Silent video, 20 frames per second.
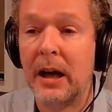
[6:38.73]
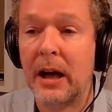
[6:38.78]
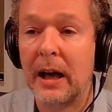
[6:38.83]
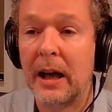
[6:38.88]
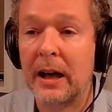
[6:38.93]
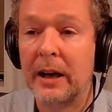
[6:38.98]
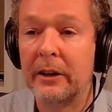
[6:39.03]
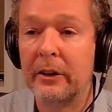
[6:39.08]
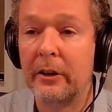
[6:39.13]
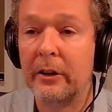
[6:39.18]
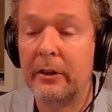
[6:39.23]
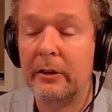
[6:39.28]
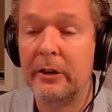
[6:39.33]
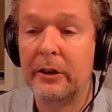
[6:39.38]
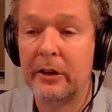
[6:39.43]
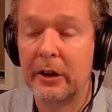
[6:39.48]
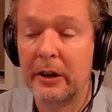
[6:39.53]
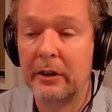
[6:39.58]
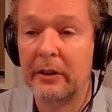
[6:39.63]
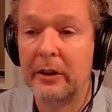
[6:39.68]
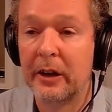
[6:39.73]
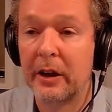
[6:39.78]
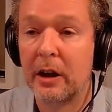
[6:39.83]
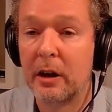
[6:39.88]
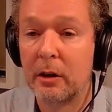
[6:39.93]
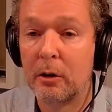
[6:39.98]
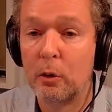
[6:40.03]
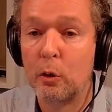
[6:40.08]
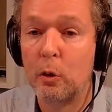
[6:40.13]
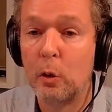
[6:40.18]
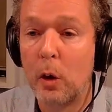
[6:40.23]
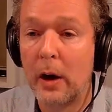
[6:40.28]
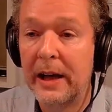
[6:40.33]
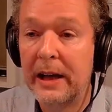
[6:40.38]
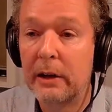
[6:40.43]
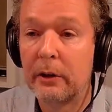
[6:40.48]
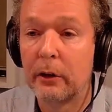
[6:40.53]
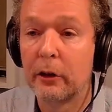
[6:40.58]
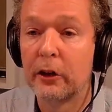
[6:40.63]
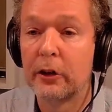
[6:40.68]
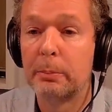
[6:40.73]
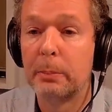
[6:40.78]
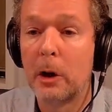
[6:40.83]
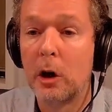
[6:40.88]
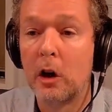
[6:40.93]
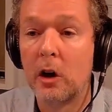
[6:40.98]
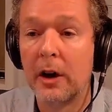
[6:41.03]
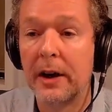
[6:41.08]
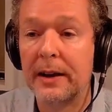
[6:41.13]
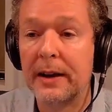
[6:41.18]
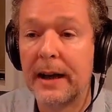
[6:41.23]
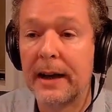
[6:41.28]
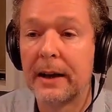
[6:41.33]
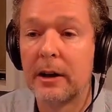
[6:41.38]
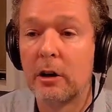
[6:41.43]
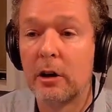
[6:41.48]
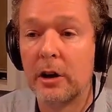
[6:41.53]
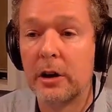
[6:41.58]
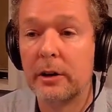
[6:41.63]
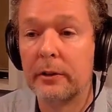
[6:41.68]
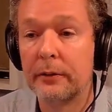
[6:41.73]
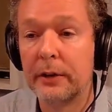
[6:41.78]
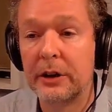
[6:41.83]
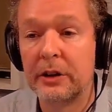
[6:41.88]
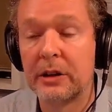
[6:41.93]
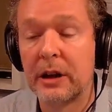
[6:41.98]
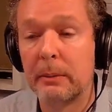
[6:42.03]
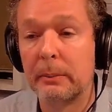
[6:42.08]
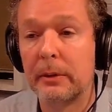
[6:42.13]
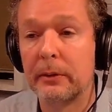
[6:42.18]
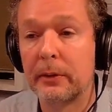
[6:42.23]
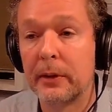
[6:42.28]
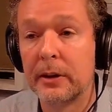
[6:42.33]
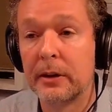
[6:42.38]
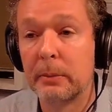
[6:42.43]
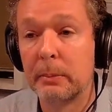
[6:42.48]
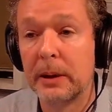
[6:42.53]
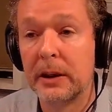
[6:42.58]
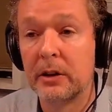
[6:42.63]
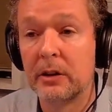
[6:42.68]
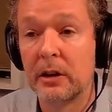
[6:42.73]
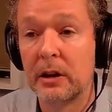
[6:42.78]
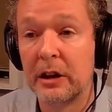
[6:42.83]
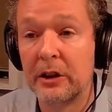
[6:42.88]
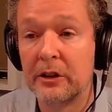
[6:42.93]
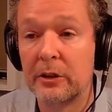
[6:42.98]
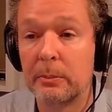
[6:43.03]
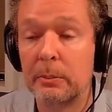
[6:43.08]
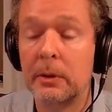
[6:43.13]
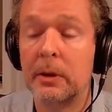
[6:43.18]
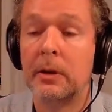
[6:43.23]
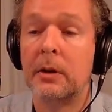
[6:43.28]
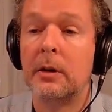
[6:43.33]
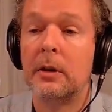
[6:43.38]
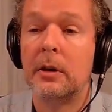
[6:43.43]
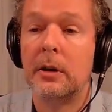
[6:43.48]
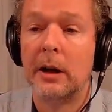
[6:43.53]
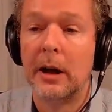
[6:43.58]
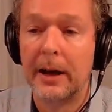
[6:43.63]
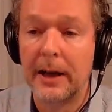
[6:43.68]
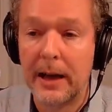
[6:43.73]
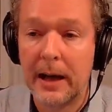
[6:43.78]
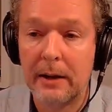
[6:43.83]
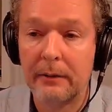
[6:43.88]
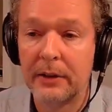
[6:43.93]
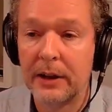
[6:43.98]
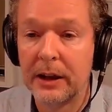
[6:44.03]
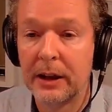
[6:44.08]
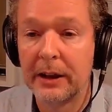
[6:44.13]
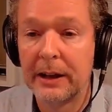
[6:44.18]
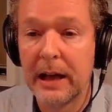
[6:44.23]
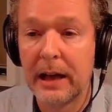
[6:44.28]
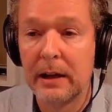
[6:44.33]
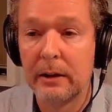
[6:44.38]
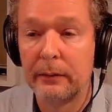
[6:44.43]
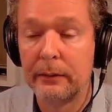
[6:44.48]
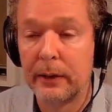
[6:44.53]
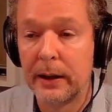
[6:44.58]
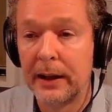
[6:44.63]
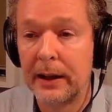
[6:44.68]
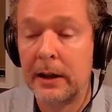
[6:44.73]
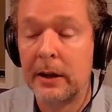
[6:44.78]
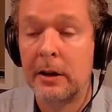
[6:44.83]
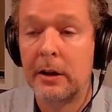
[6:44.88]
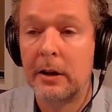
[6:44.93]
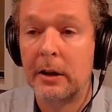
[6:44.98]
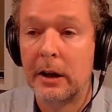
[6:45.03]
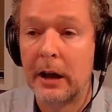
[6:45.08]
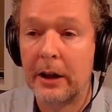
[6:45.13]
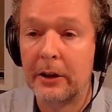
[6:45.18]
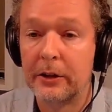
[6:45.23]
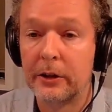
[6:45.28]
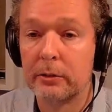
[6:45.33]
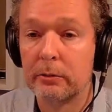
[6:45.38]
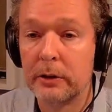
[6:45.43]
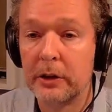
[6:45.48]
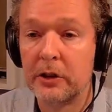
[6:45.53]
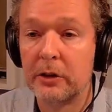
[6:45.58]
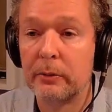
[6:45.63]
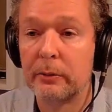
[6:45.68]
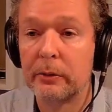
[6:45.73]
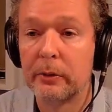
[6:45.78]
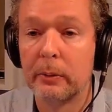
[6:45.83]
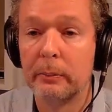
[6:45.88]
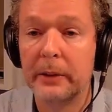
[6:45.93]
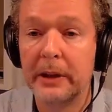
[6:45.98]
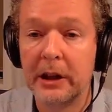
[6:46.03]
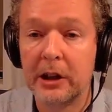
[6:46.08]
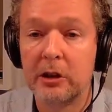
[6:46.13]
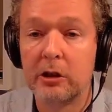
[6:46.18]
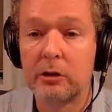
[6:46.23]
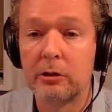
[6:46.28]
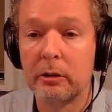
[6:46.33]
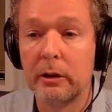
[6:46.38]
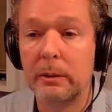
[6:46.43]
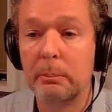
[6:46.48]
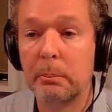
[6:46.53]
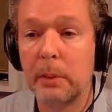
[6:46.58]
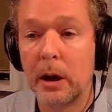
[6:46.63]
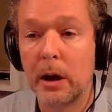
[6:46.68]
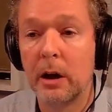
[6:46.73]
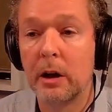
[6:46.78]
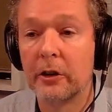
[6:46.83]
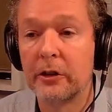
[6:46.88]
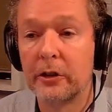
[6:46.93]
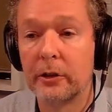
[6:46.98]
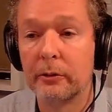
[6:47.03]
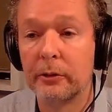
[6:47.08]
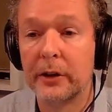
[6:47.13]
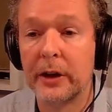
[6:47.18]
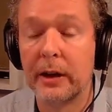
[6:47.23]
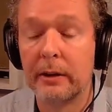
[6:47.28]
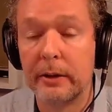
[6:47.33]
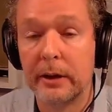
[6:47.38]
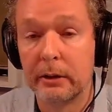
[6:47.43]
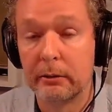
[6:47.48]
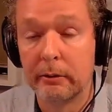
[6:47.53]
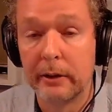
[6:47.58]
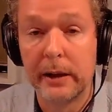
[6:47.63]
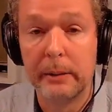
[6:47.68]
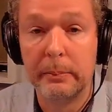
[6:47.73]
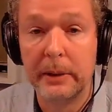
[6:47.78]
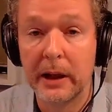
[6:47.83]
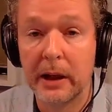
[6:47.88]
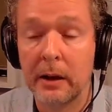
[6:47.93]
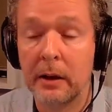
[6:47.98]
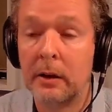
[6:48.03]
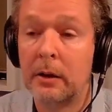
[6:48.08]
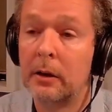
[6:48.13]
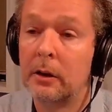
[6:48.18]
and the whole ethos behind that kind of Islamic fundamentalism and having a caliphate has arisen from the extreme parts of Saudi Arabia.